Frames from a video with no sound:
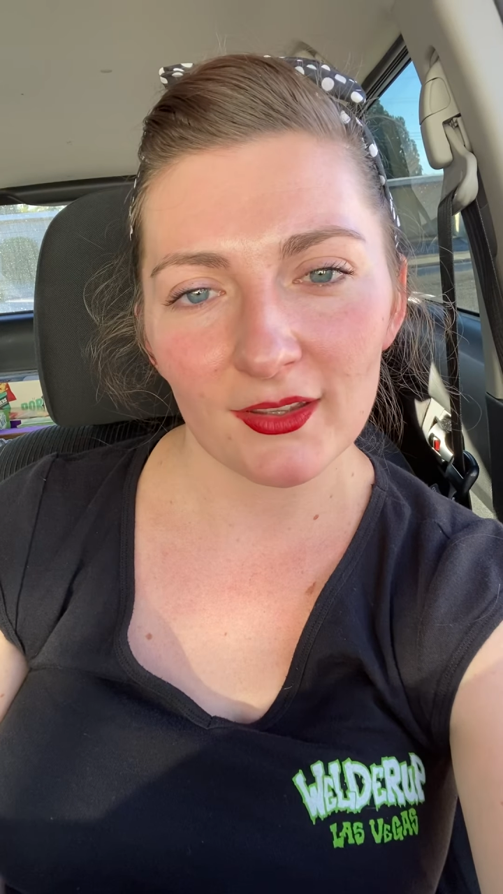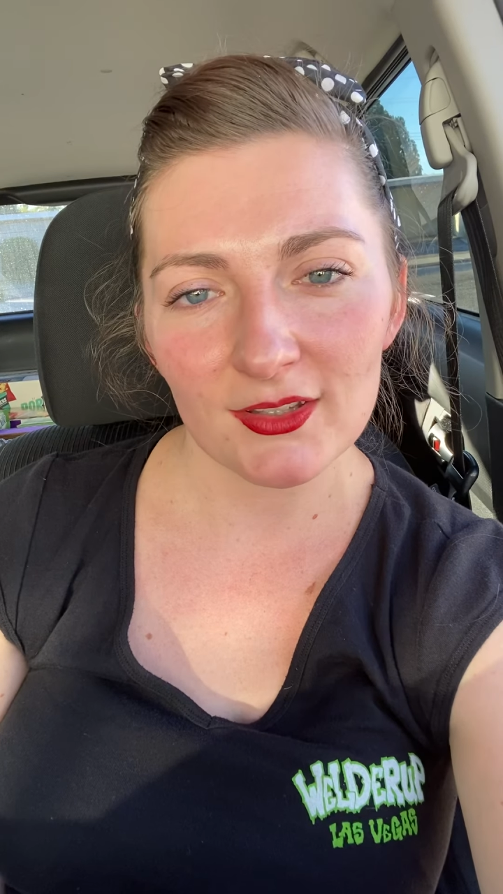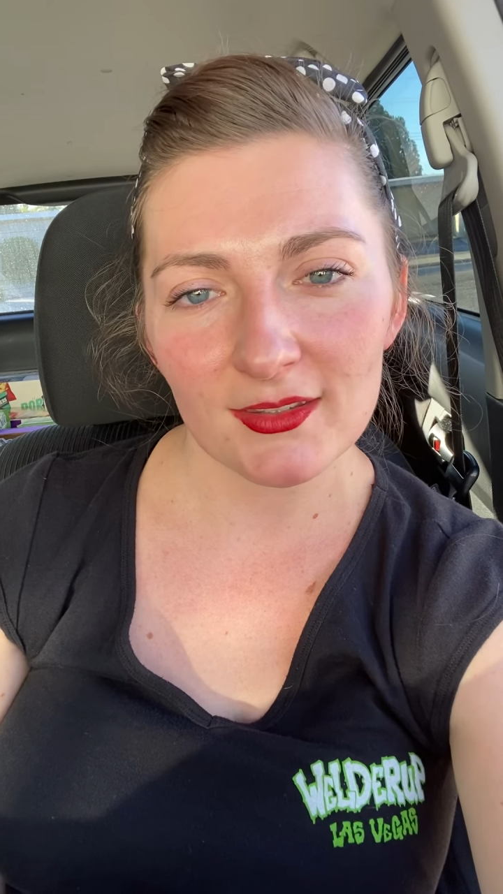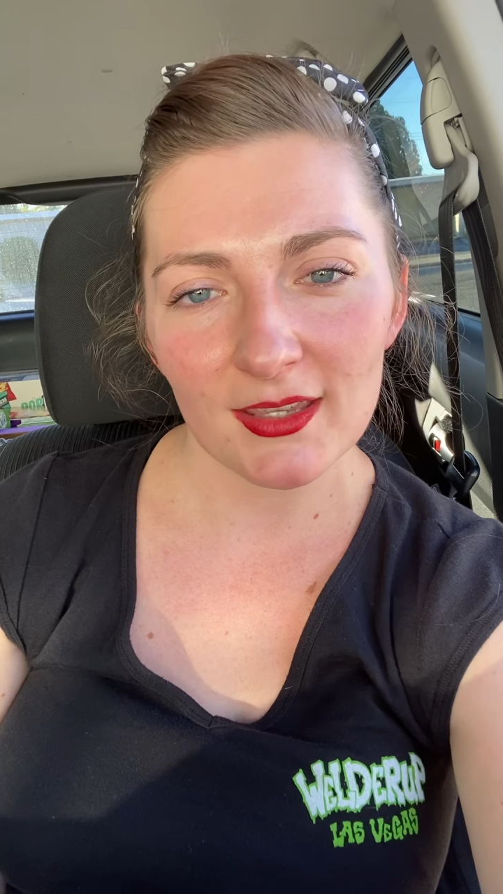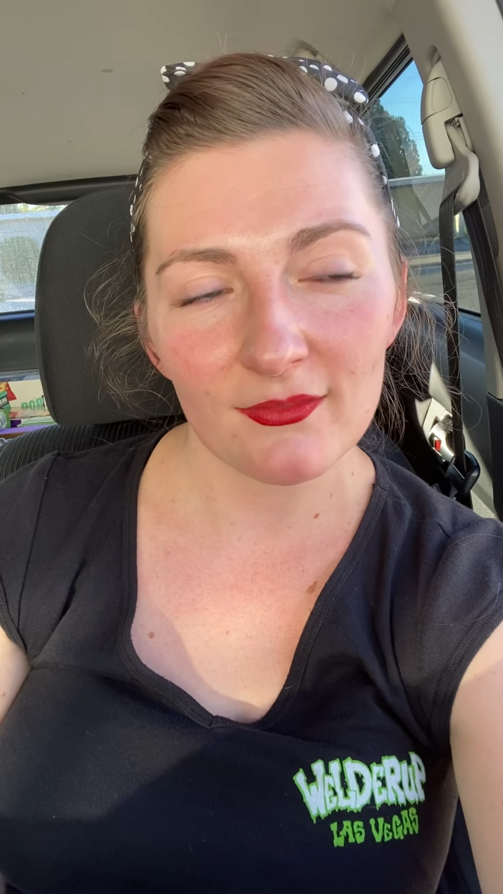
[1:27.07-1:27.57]
I
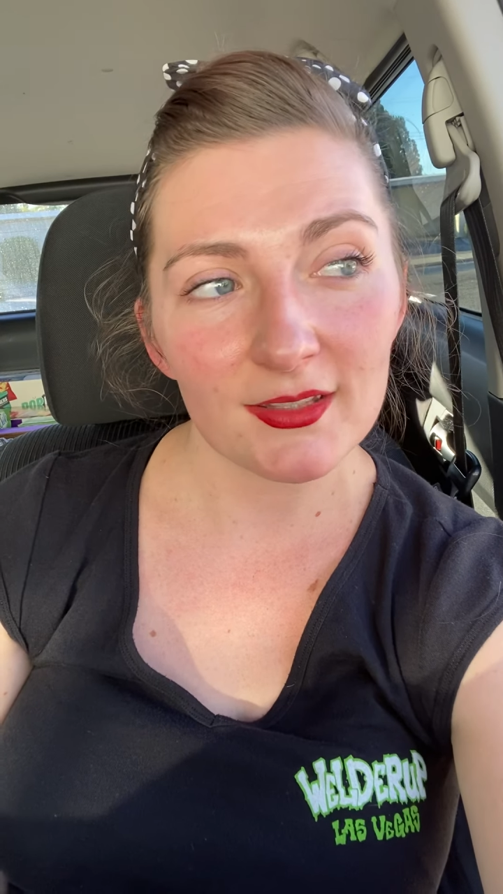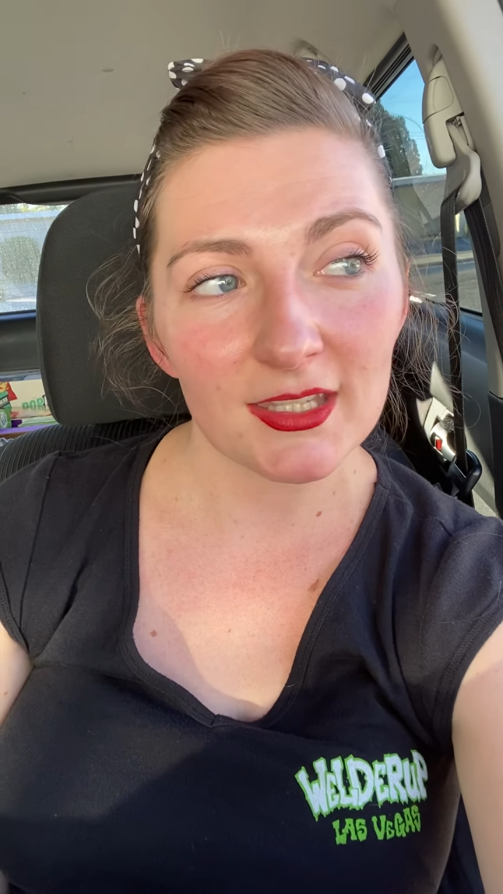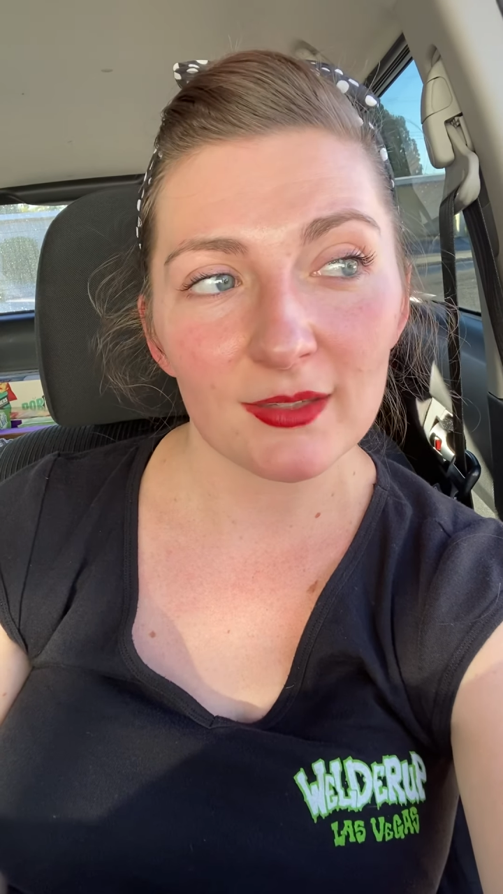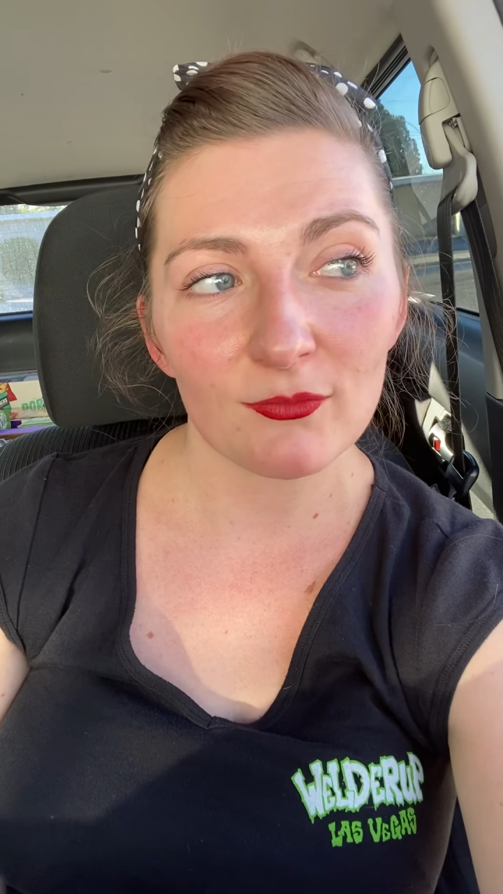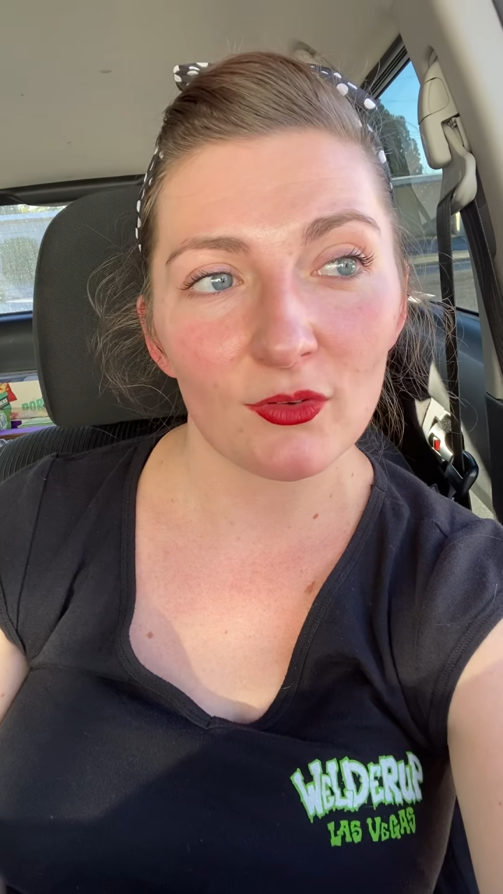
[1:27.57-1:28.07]
just have to
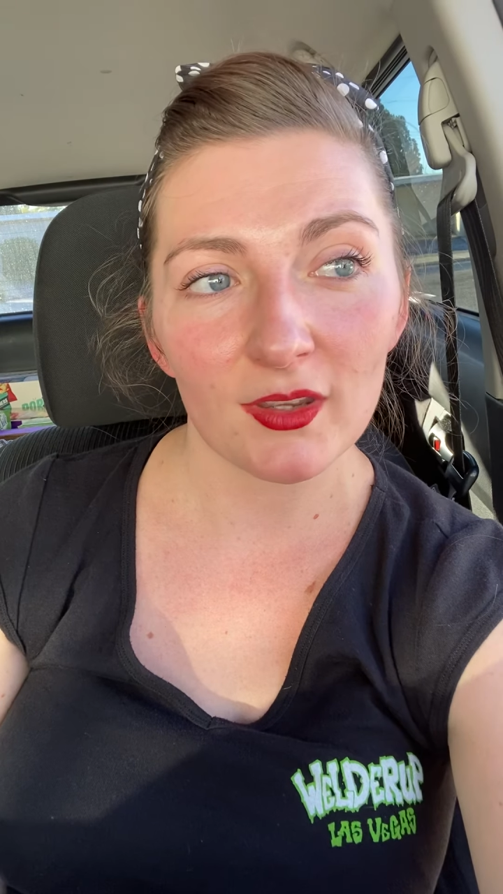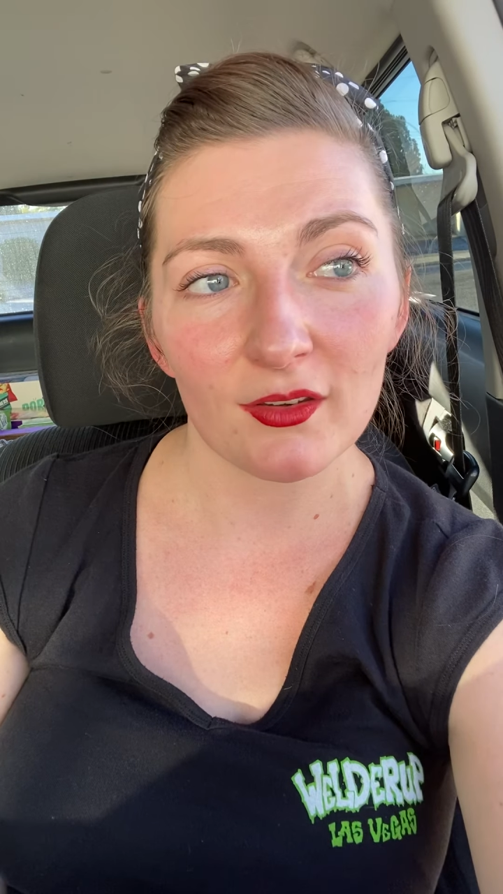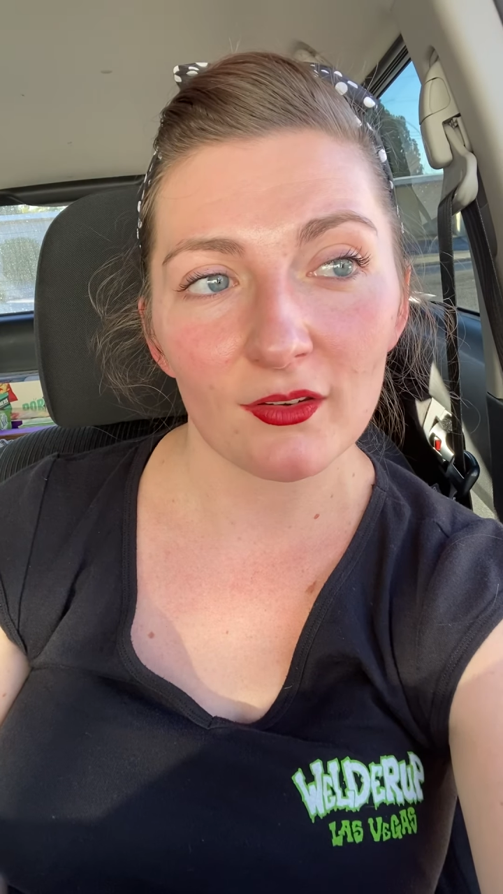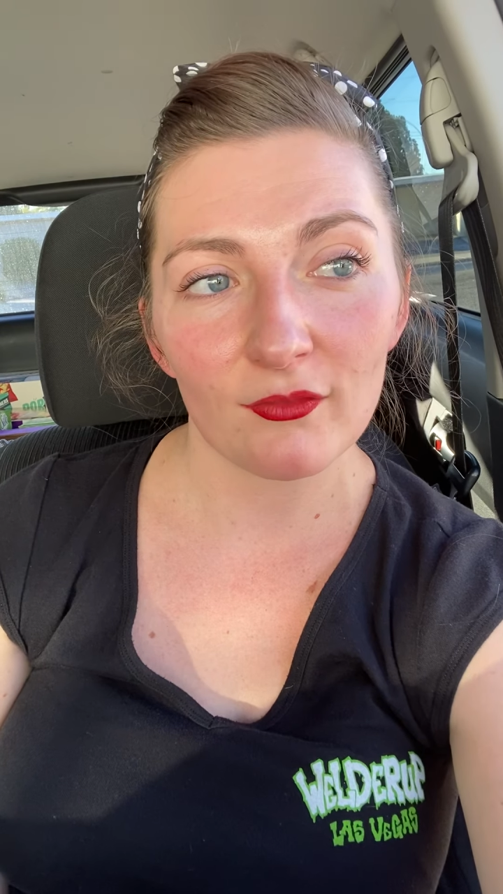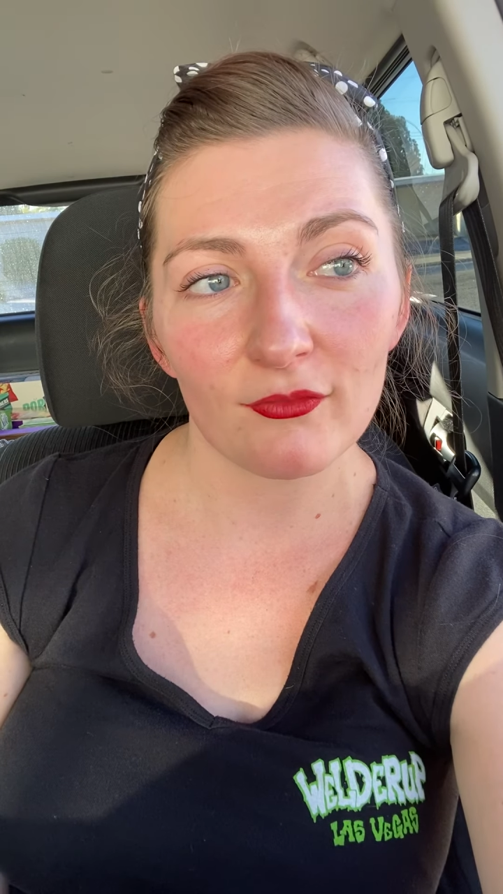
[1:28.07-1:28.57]
keep
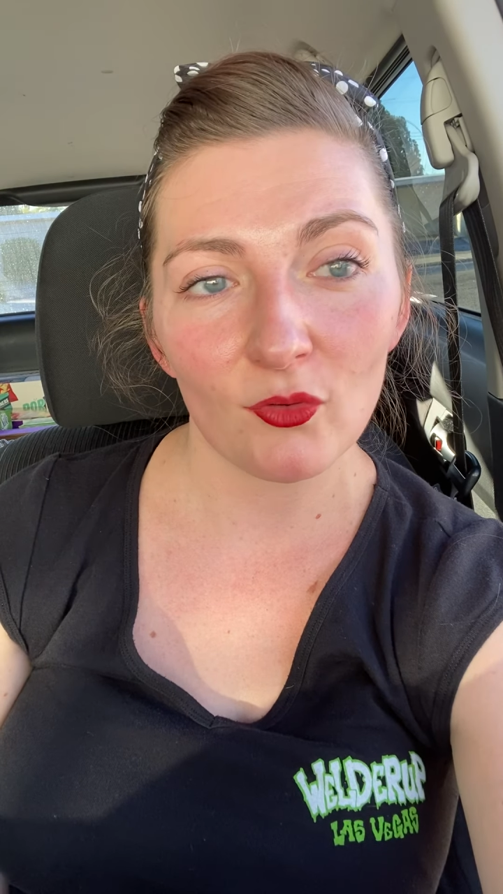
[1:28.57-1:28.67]
moving